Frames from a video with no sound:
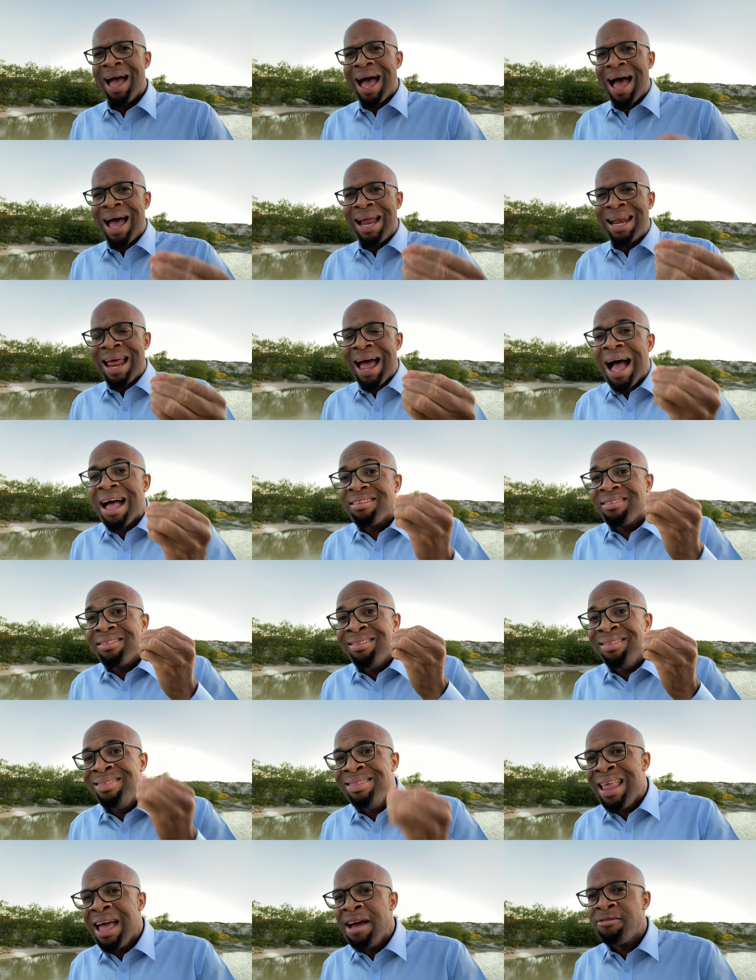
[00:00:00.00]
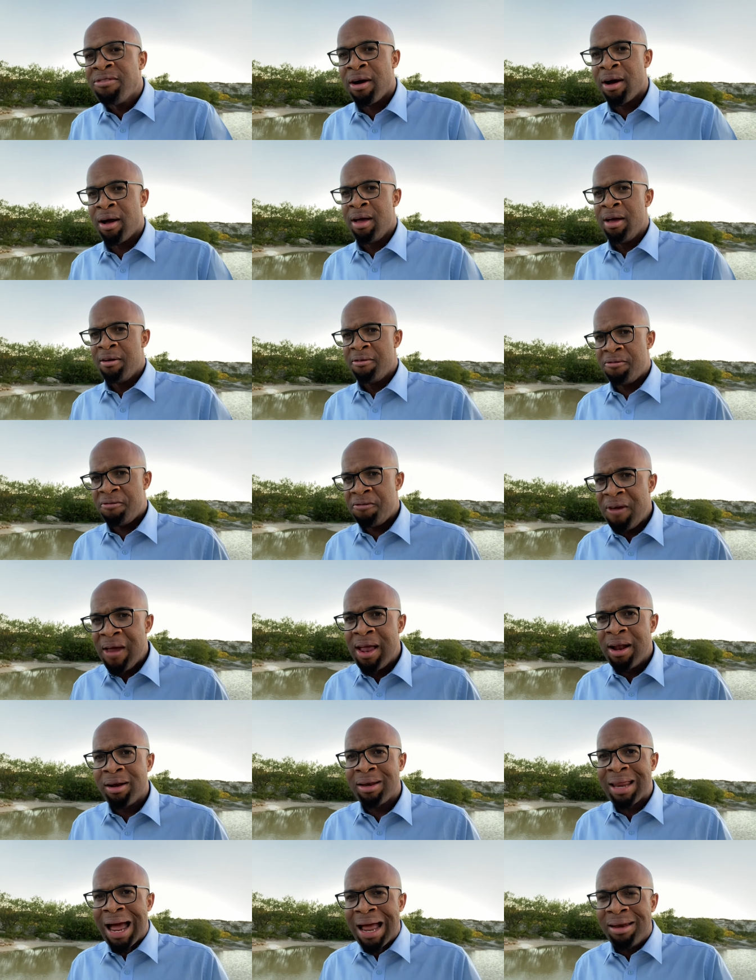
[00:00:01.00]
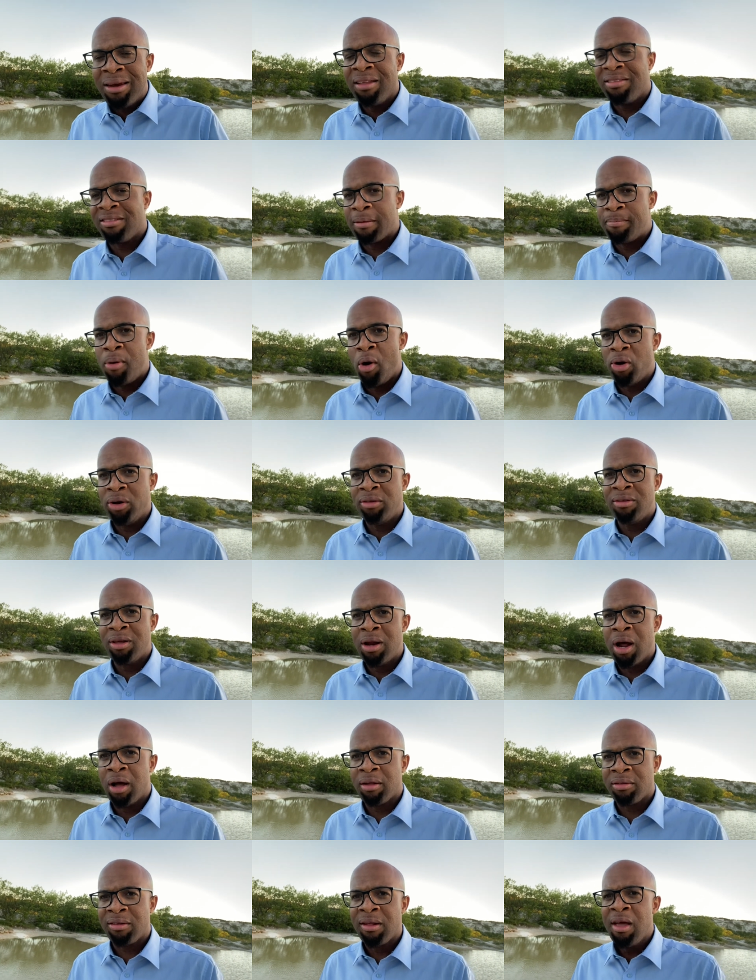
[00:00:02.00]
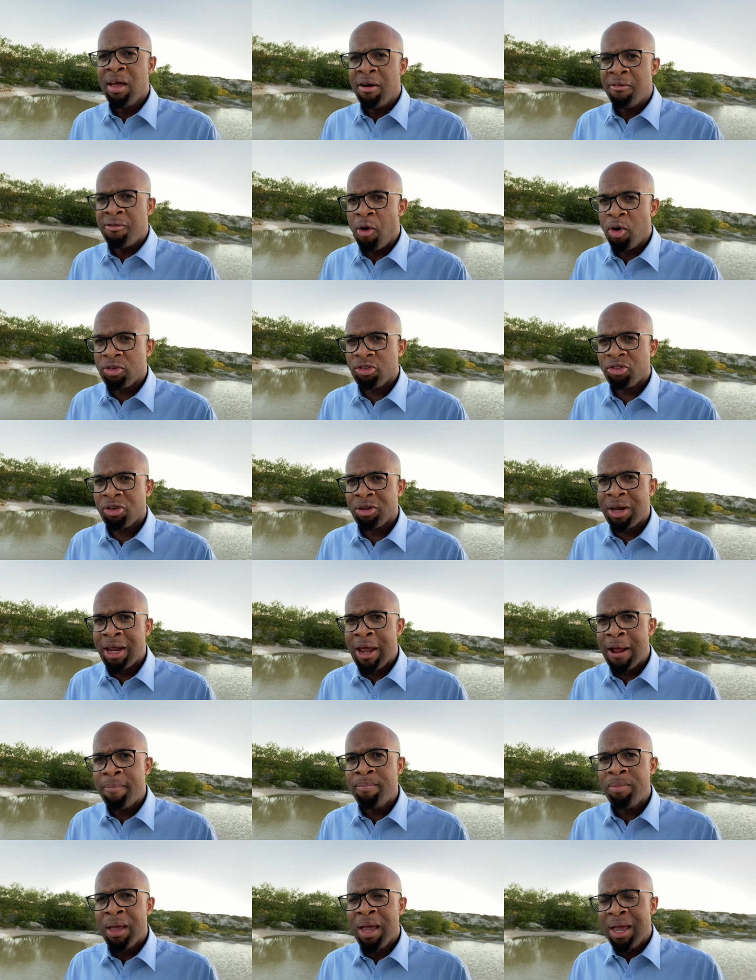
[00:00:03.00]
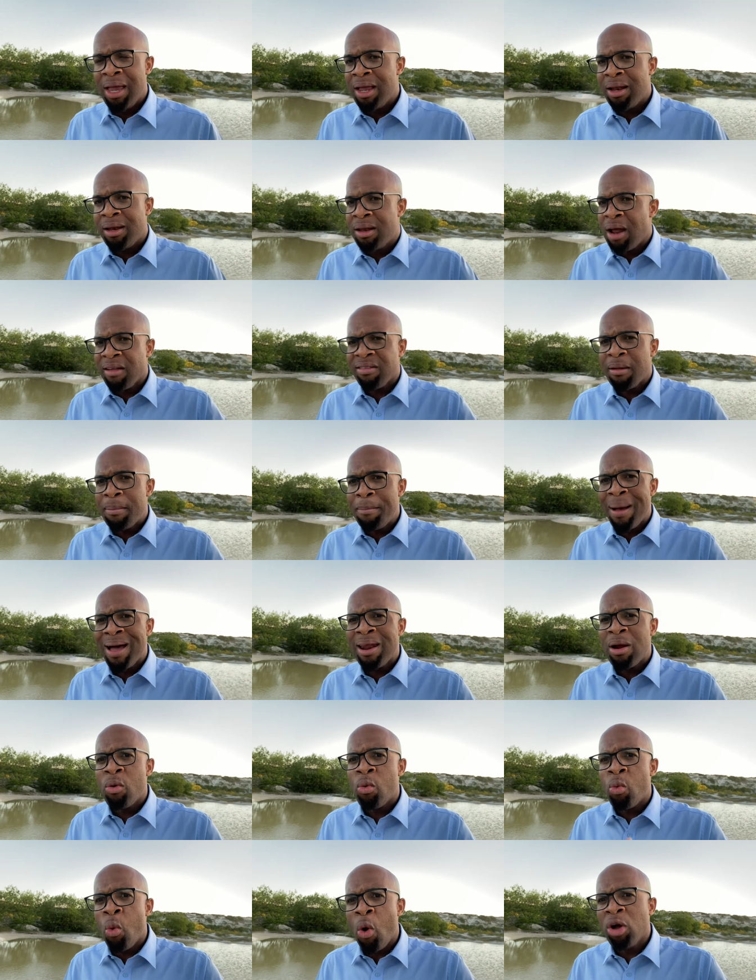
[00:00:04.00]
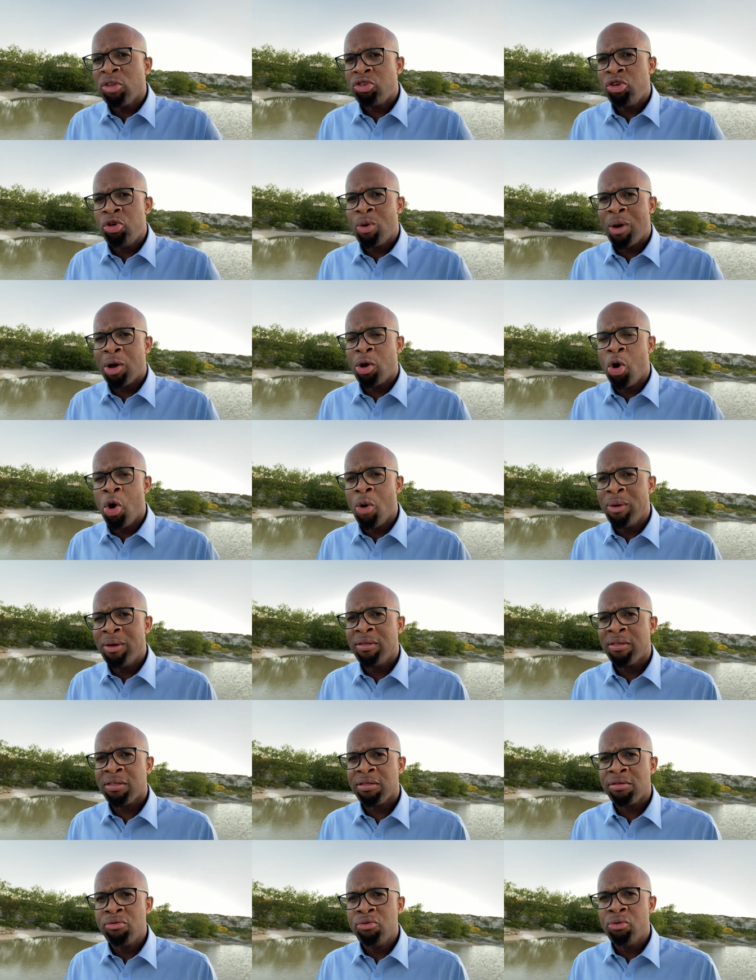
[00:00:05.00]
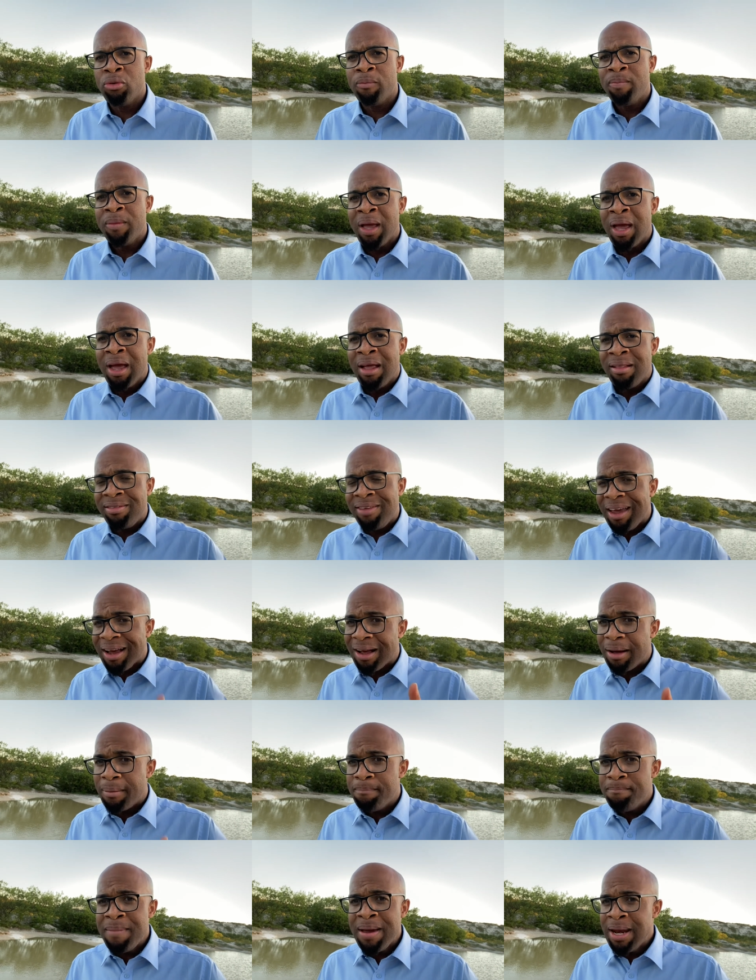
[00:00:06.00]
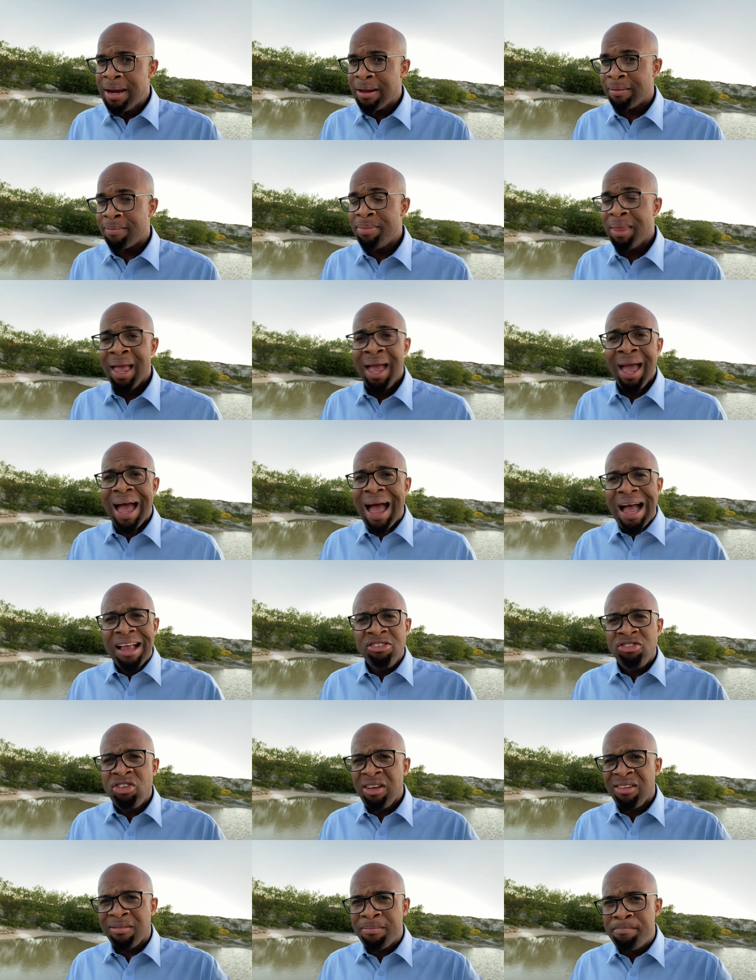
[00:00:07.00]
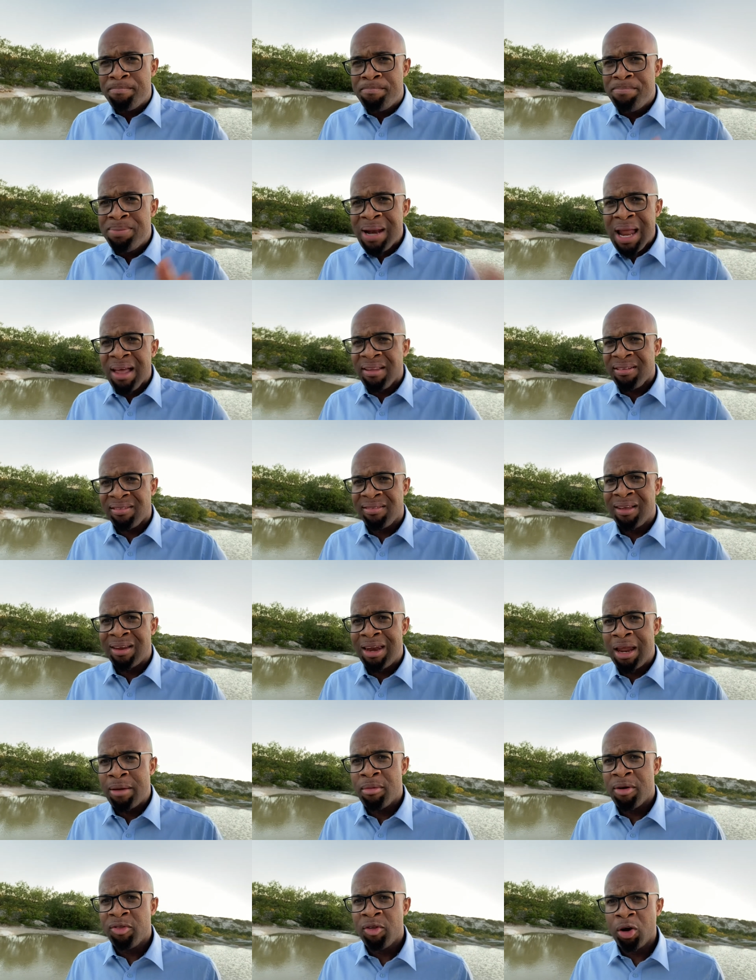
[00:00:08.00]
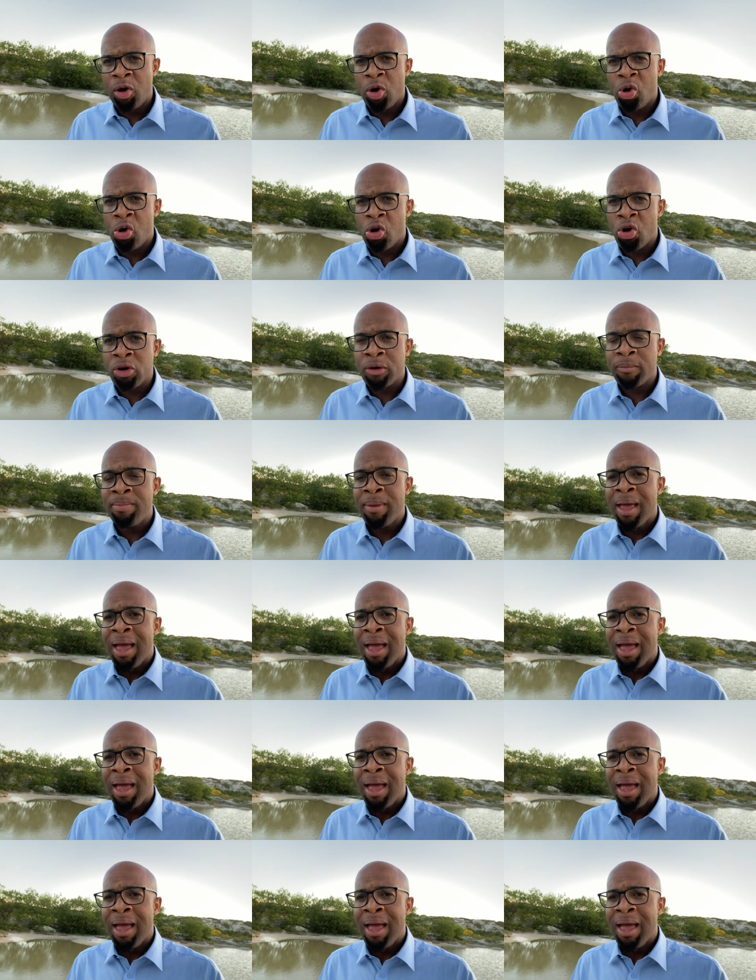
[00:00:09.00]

and has never failed and disappointed us. Folks, today, it doesn't matter what you are going through. Take a minute and just bless the name of the Lord.